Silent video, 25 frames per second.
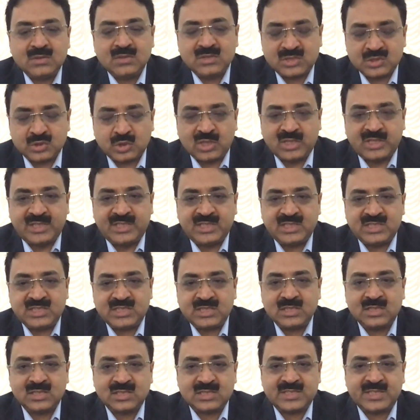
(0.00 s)
it's
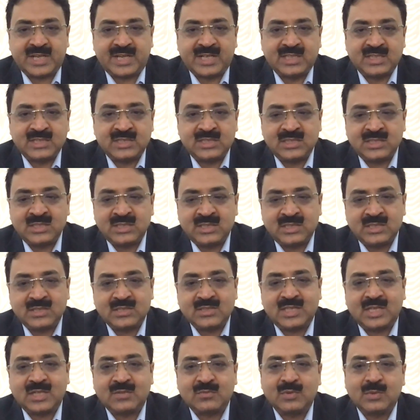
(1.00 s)
already a challenging year
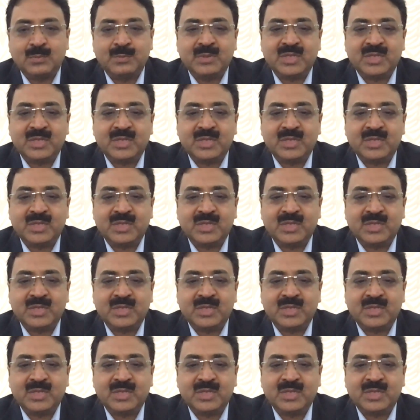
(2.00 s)
that will